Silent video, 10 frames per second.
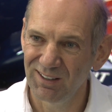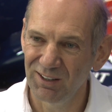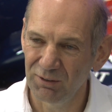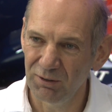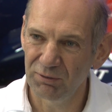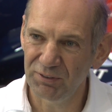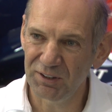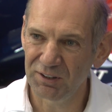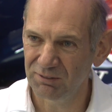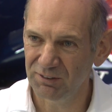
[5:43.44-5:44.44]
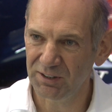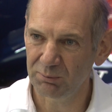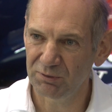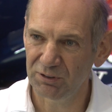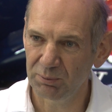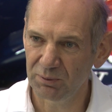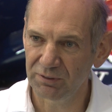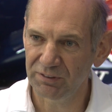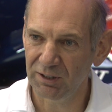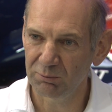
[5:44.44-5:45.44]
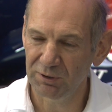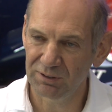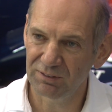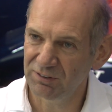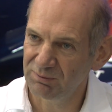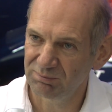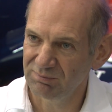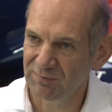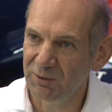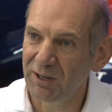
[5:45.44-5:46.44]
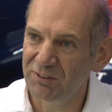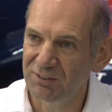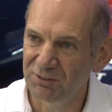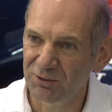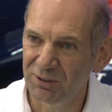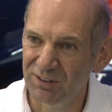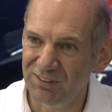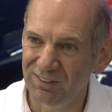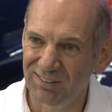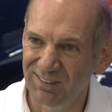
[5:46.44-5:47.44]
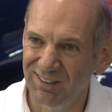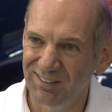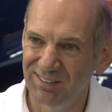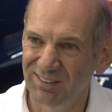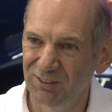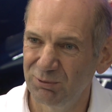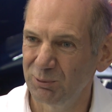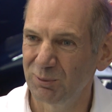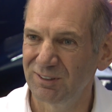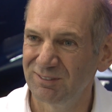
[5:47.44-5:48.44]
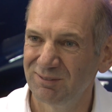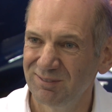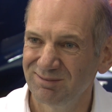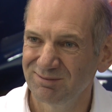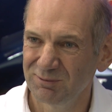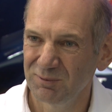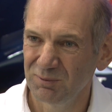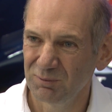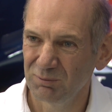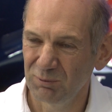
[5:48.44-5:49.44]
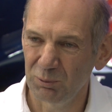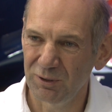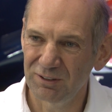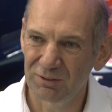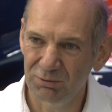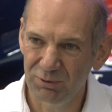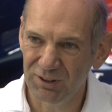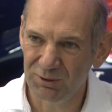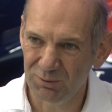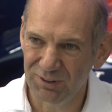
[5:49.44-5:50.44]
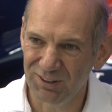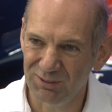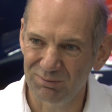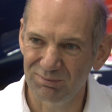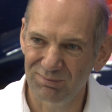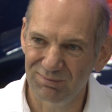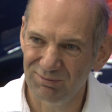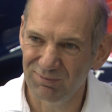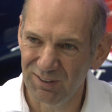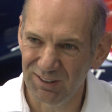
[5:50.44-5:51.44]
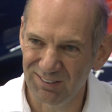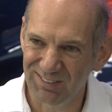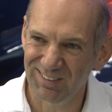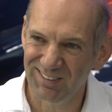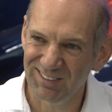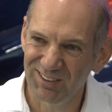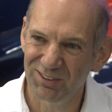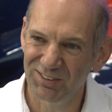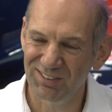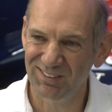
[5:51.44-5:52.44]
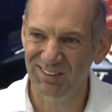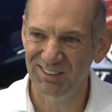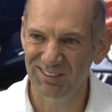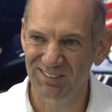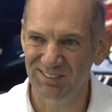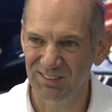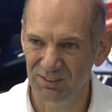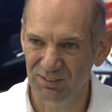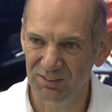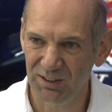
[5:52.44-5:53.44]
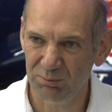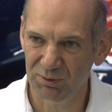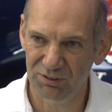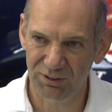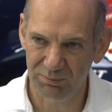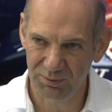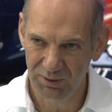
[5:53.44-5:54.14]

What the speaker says: of thinking of the championship all the time. We can just go out and enjoy it, and if we win, we win. If we don't, we don't. It's not as key as the championship